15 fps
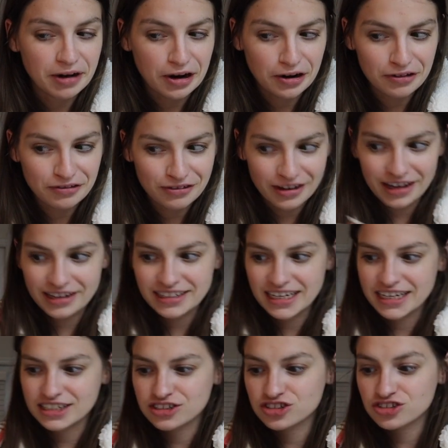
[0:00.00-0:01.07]
perfect. I
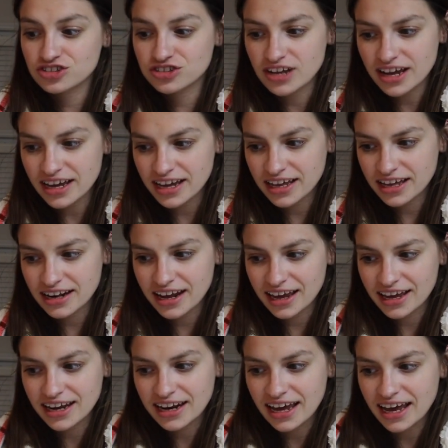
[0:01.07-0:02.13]
can stay in, I
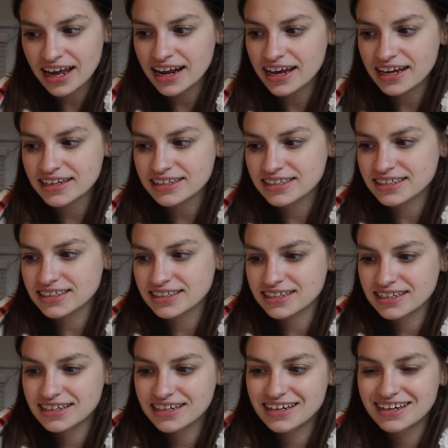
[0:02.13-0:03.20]
can
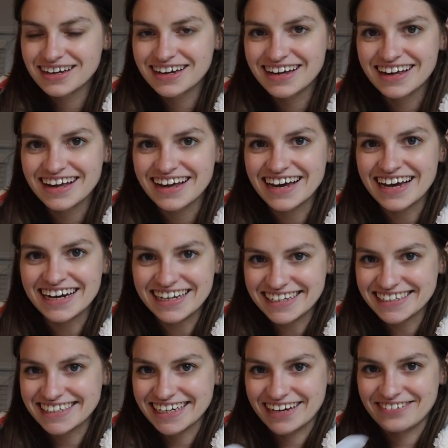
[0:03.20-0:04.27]
edit, and
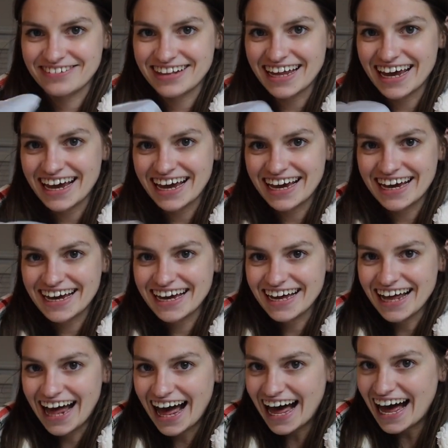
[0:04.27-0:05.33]
eat
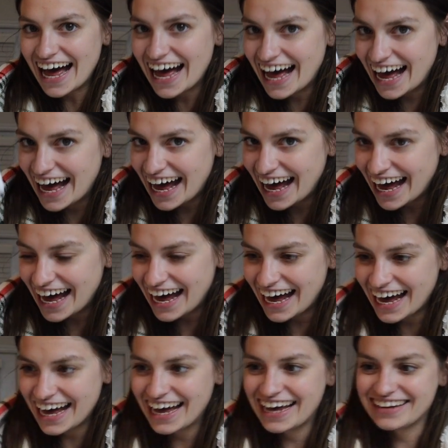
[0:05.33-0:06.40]
Chick-fil-A.
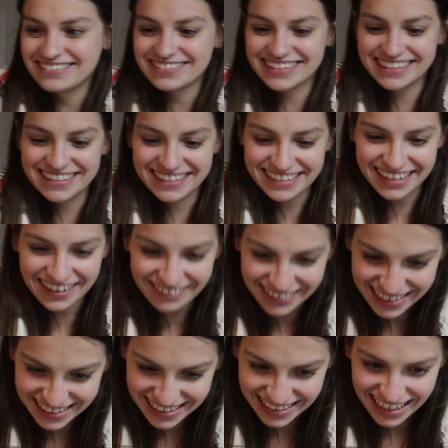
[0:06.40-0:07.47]
I'm
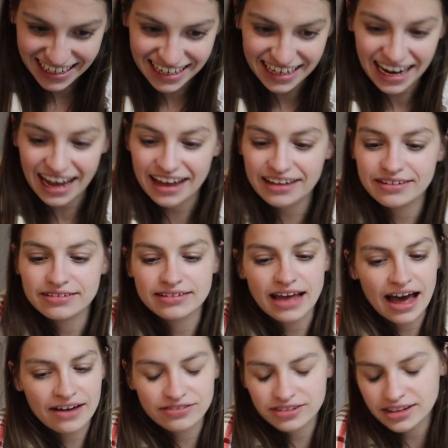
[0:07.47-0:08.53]
so excited.
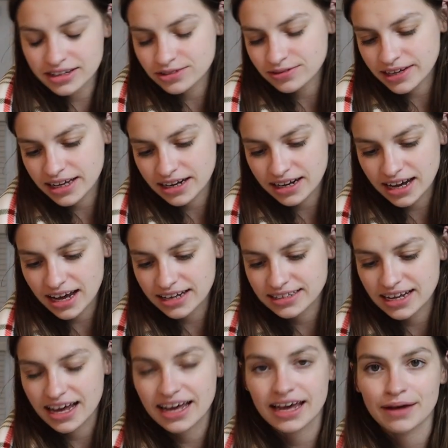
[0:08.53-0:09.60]
After this weekend, guys,
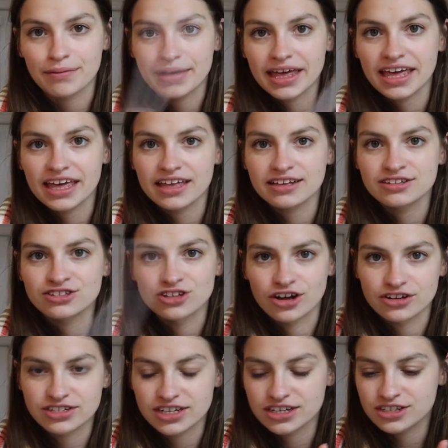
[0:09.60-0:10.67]
I am
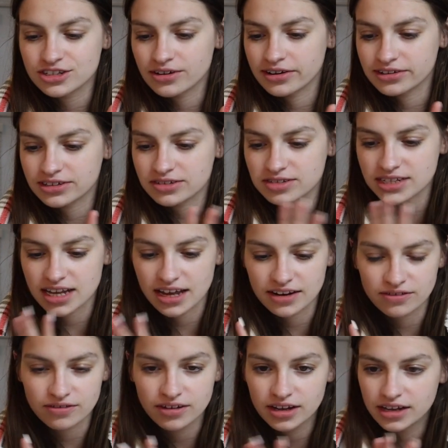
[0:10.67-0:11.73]
exhausted. So I just
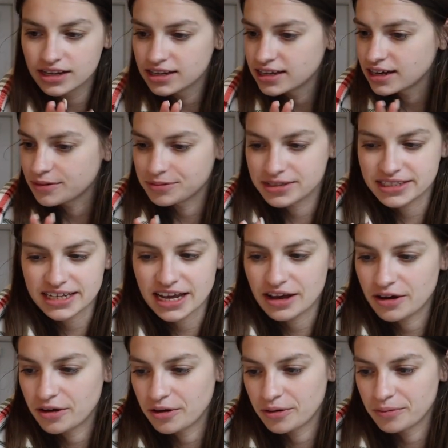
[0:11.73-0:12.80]
said, I'm gonna stay
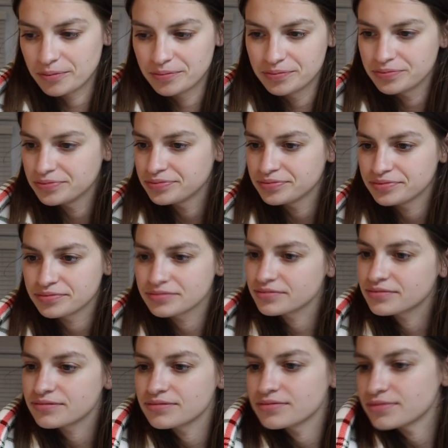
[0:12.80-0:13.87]

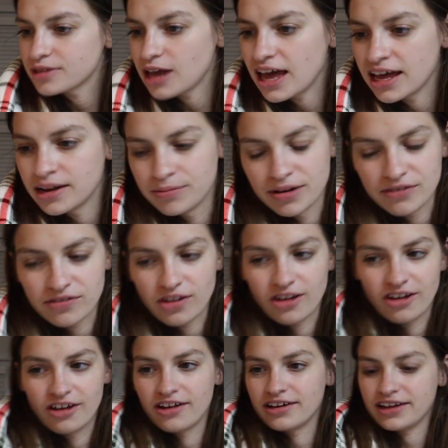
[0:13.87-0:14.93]
home, edit my
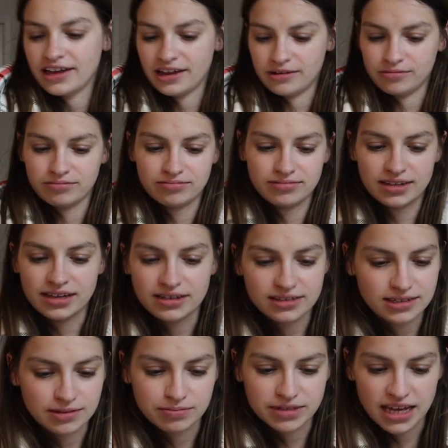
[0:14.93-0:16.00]
vlog, and eat
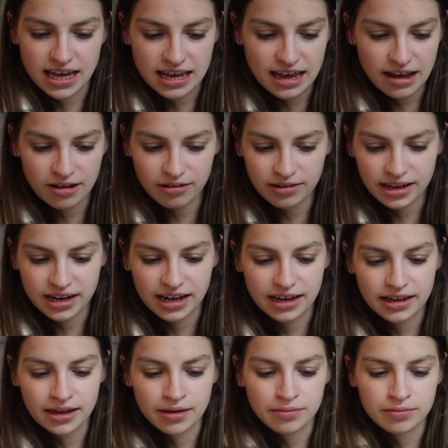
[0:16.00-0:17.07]
some takeout. And I
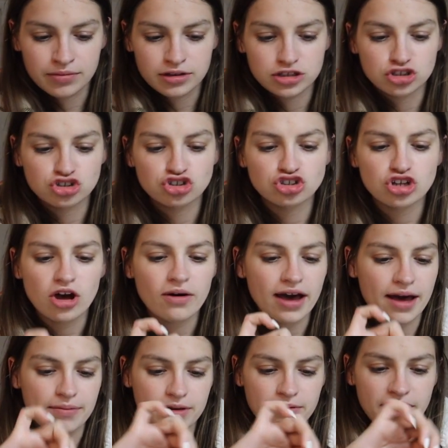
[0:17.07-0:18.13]
am so
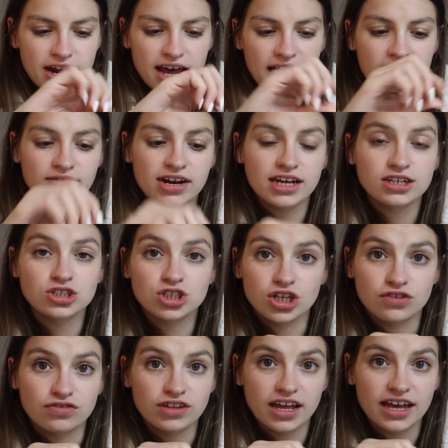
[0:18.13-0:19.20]
happy about it. I haven't had
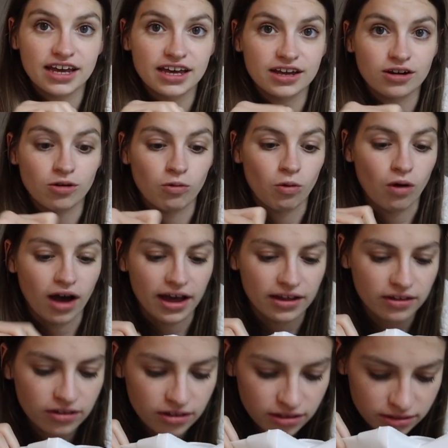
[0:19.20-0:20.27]
Chick-fil-A in a
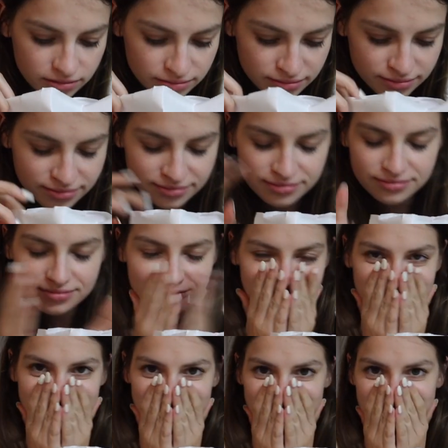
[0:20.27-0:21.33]

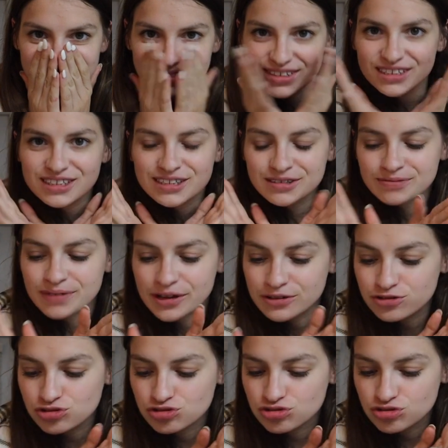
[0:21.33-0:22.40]
while. It
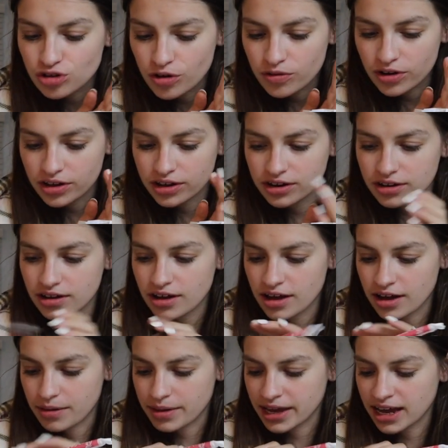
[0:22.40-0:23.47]
smells so good.
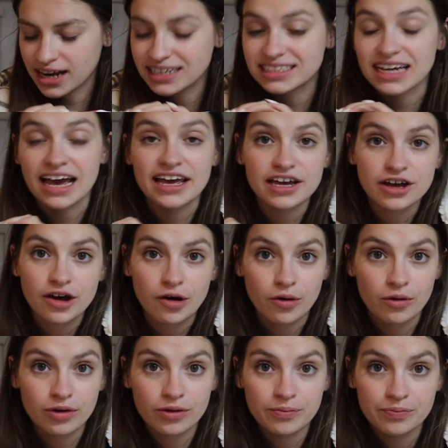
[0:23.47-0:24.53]
I got a Diet
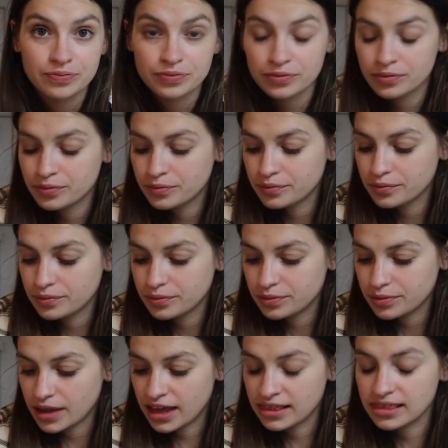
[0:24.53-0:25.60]

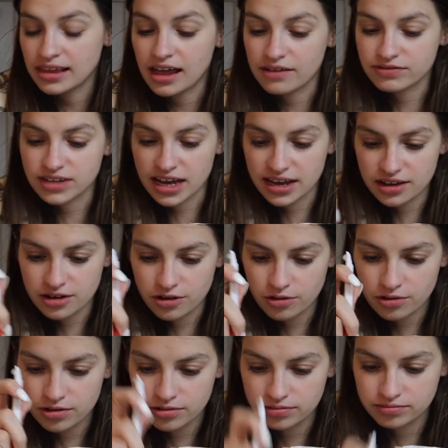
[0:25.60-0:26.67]
Coke. I love Diet
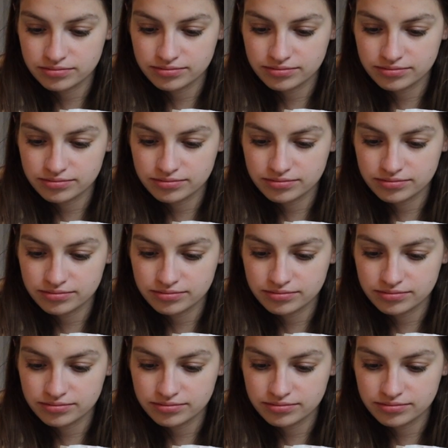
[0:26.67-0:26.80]
Coke.